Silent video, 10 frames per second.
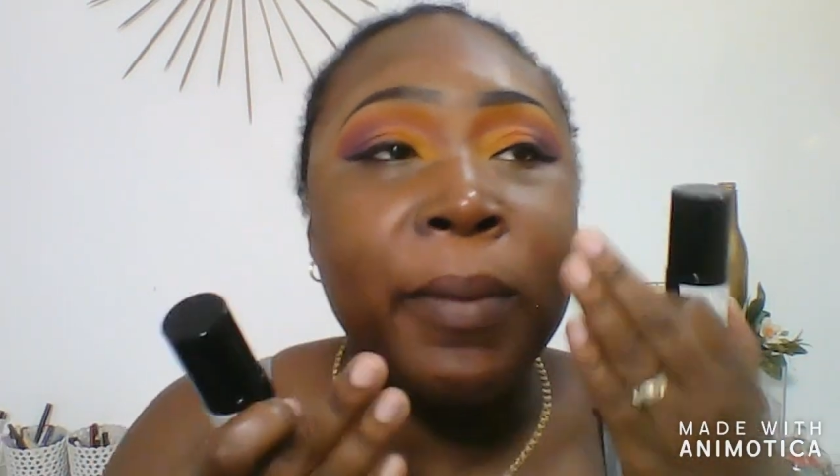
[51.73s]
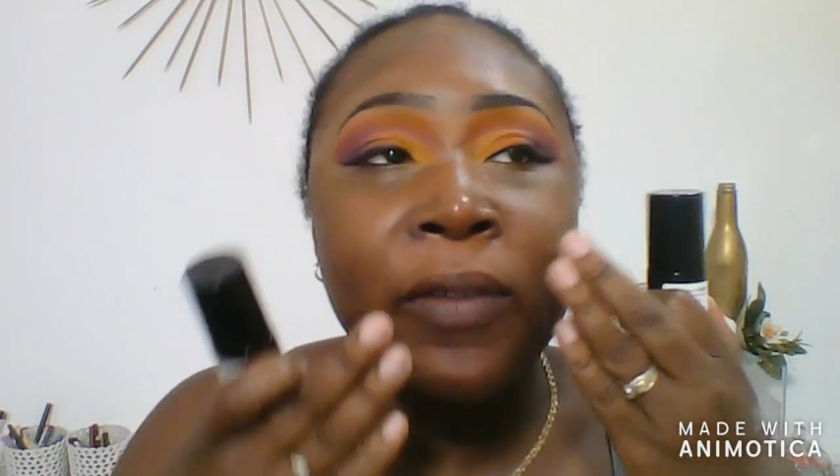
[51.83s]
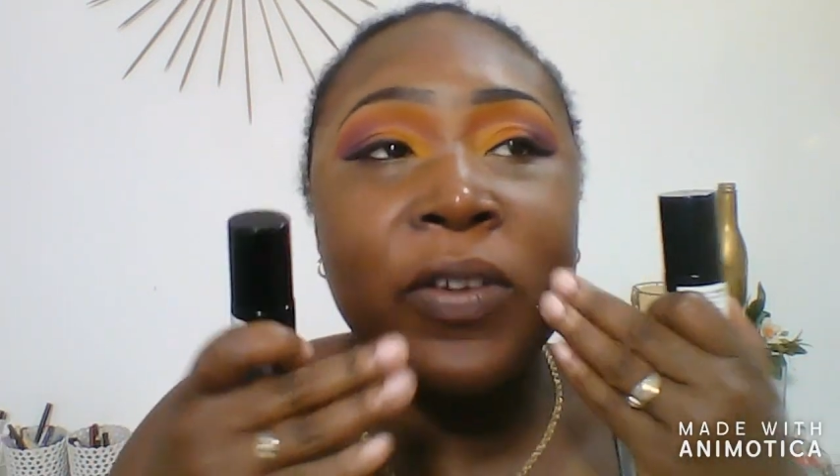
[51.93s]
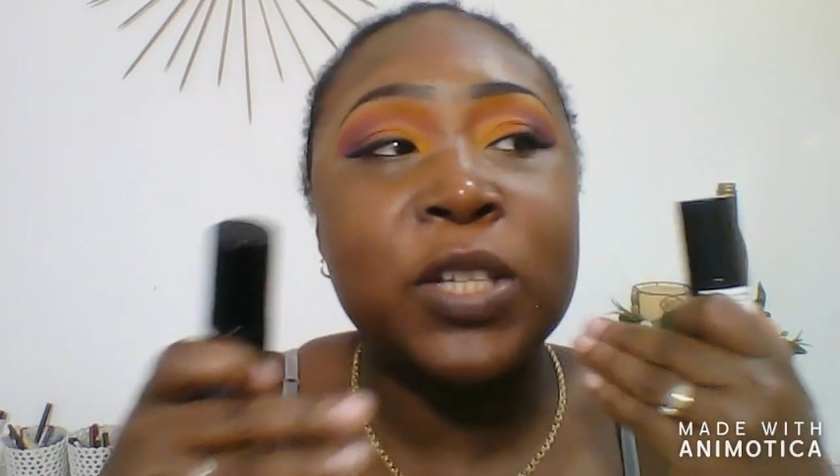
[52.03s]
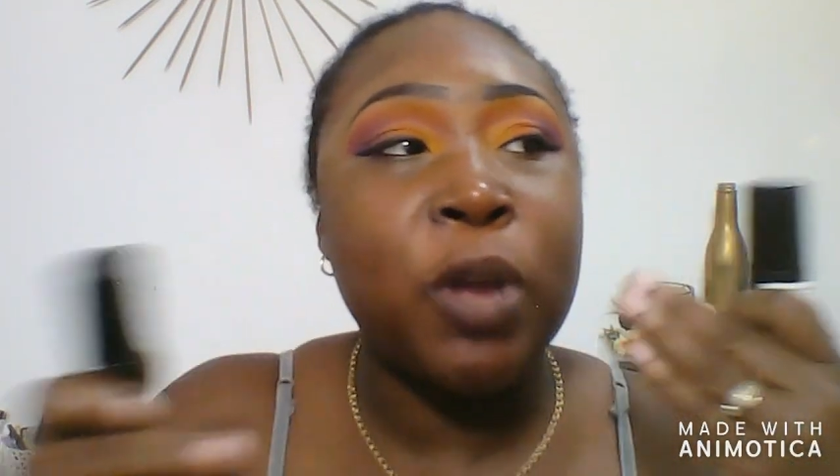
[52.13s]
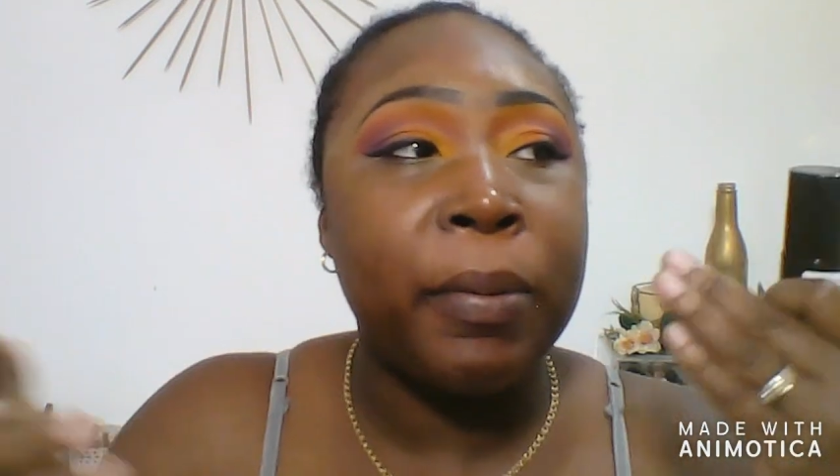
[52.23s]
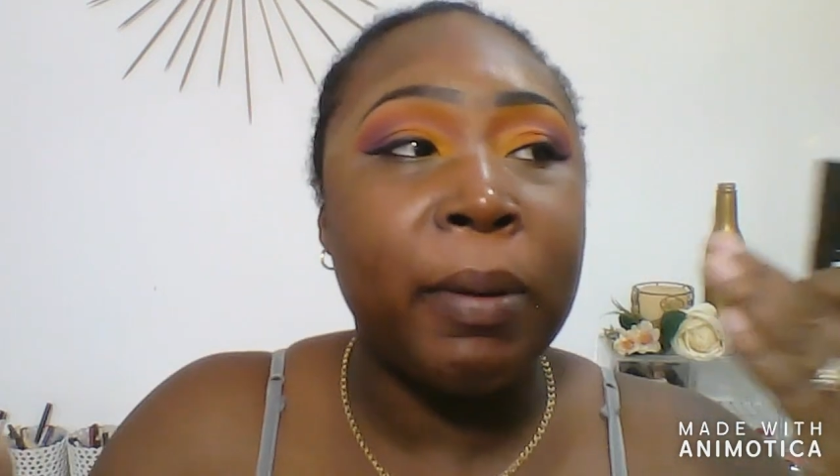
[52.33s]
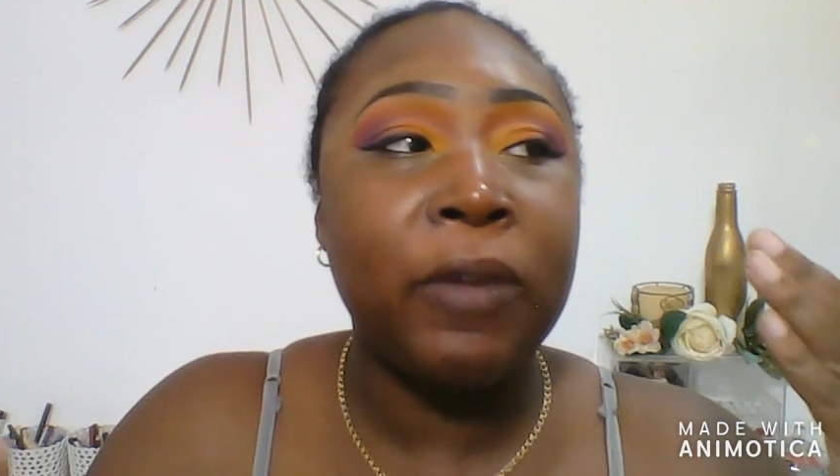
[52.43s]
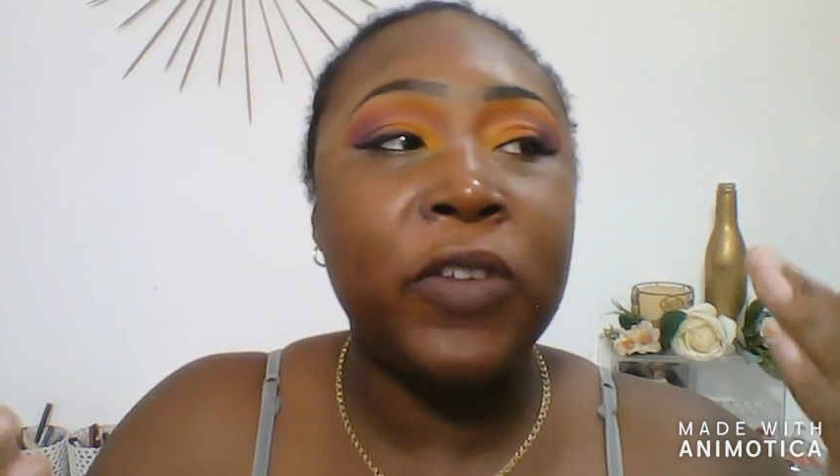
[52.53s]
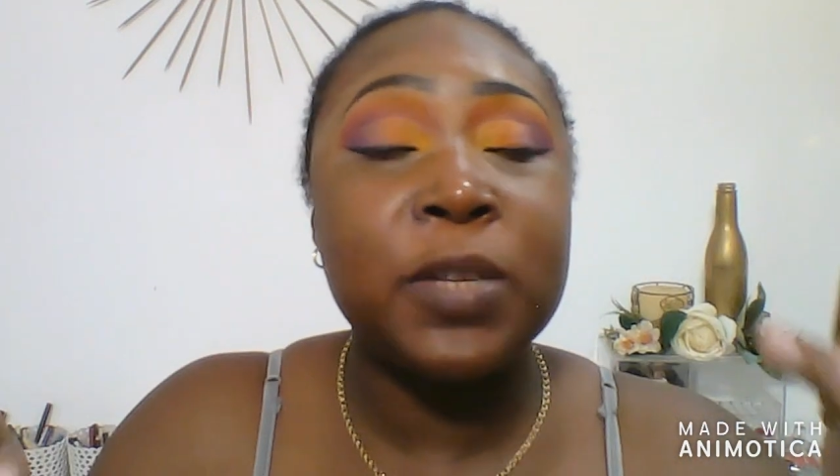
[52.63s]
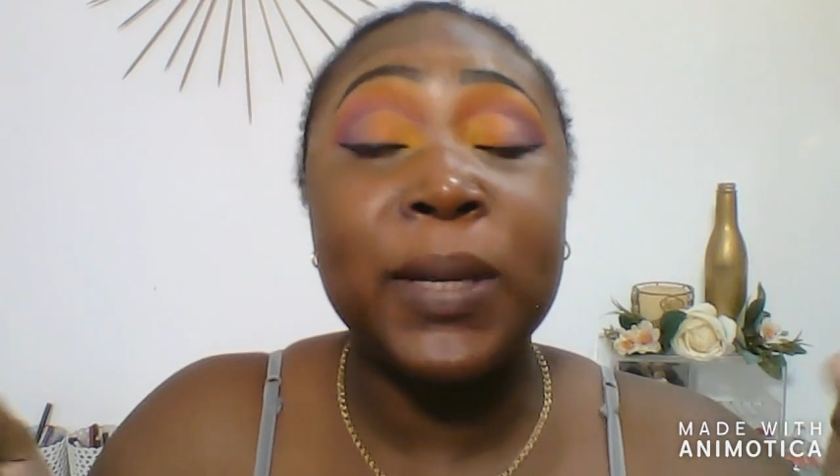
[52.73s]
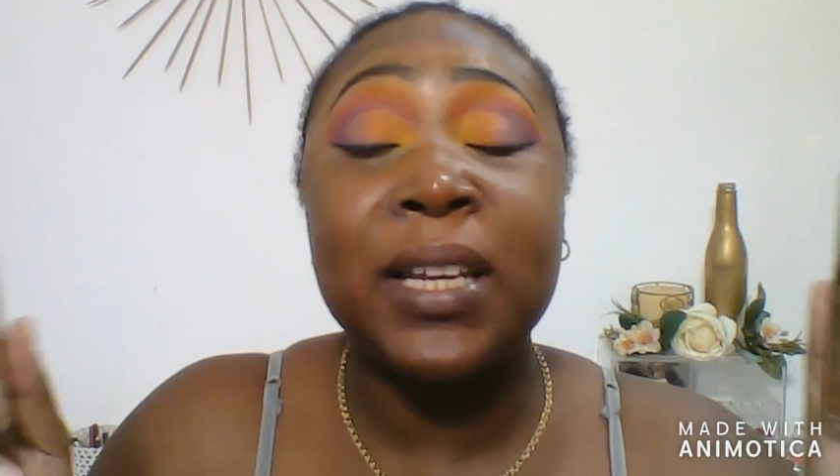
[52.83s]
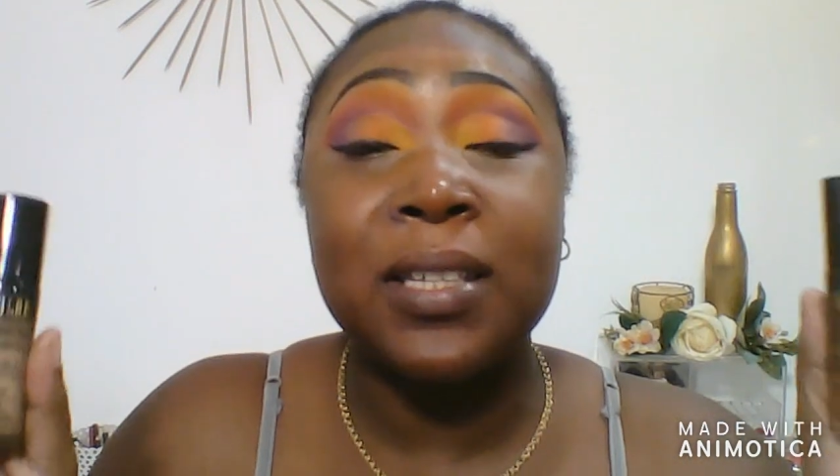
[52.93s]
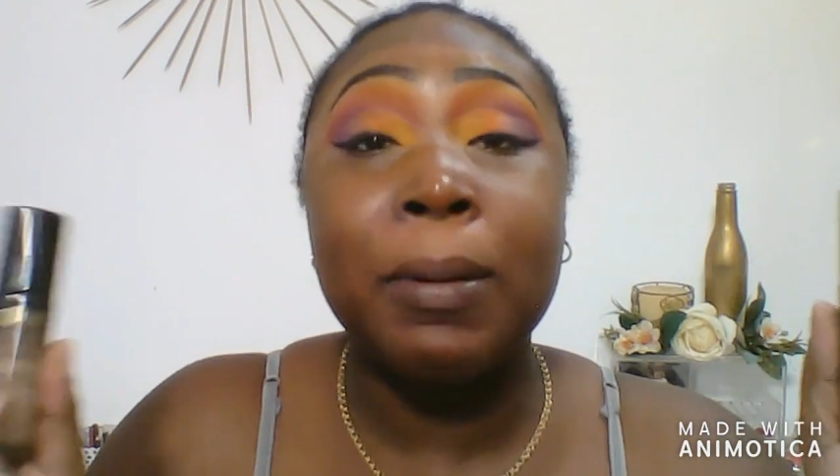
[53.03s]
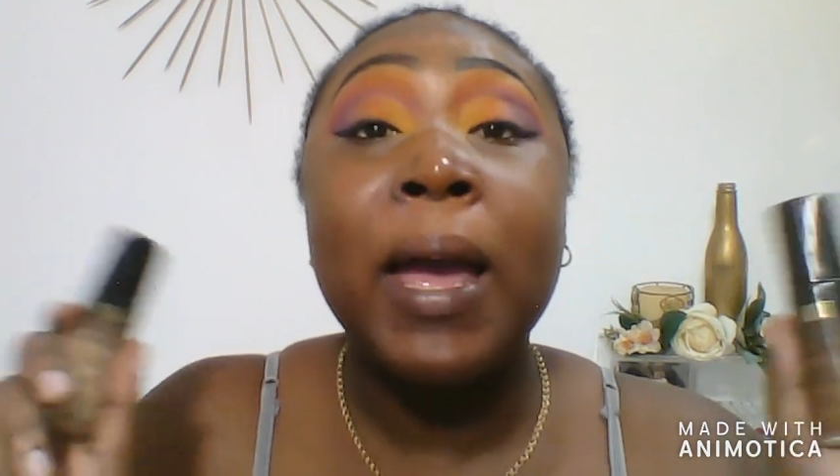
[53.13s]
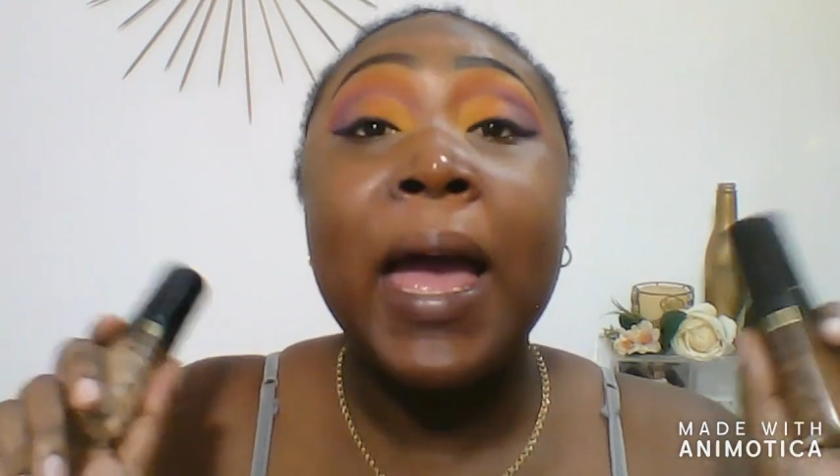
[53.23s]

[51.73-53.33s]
my face because,